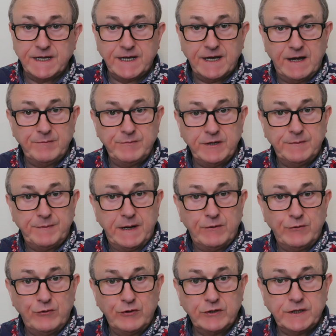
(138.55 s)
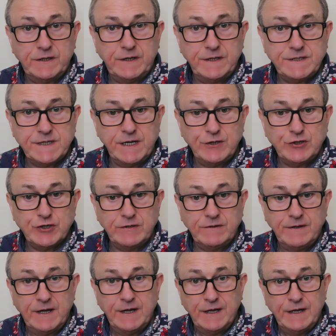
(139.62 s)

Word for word: It can be about organisation.